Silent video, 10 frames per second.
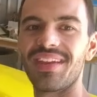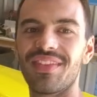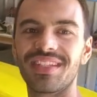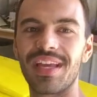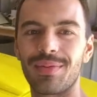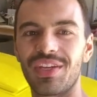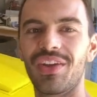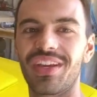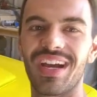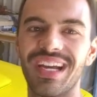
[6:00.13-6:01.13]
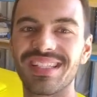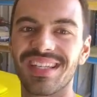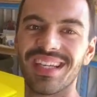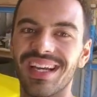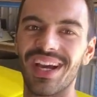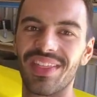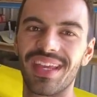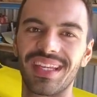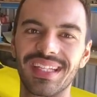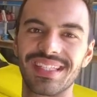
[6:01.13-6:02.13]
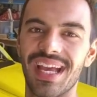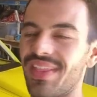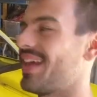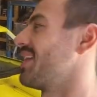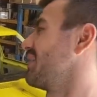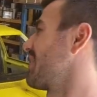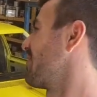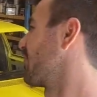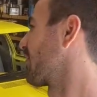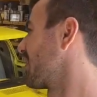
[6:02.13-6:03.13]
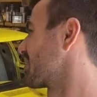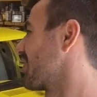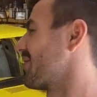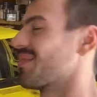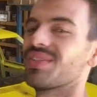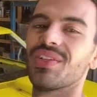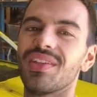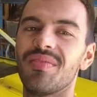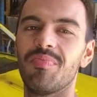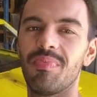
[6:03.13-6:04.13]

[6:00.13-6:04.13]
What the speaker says: end of this episode, guys. I think it's the end of the day for us. I'm absolutely